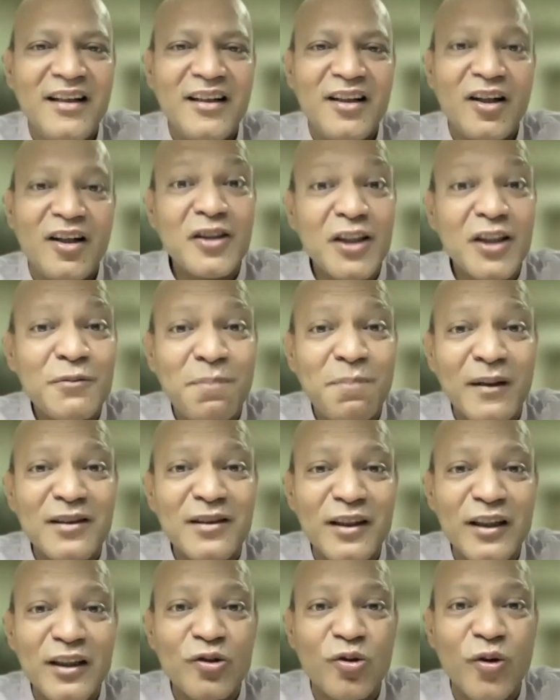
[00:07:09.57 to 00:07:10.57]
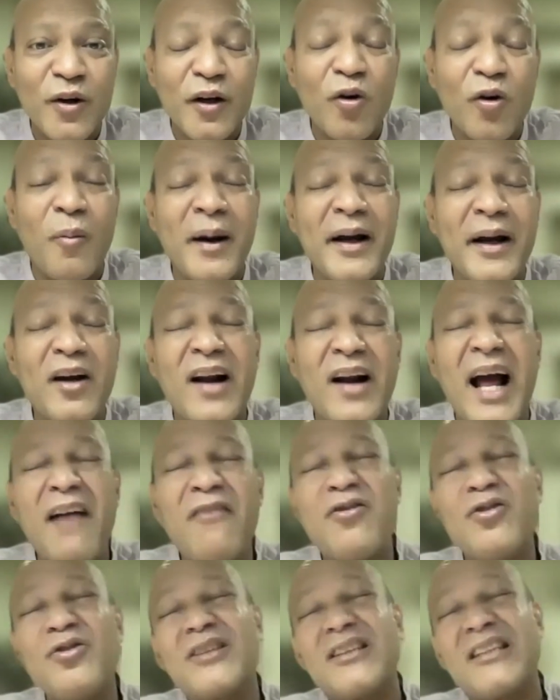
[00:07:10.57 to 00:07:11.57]
Now this person is going, oh my God, I
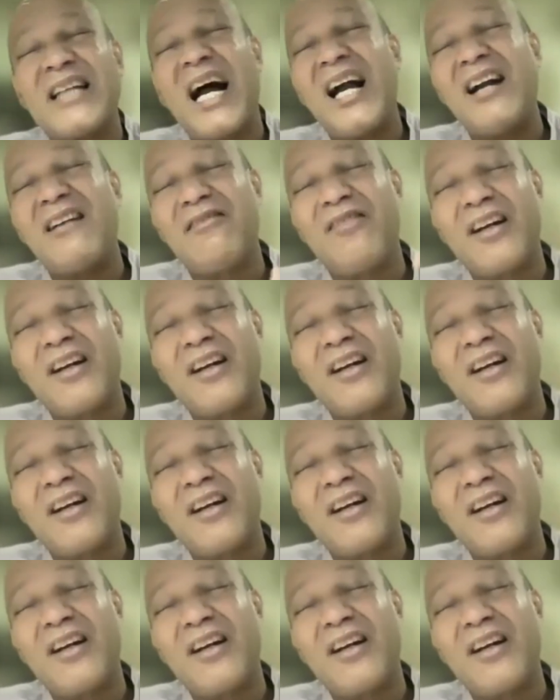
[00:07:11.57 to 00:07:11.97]
have to start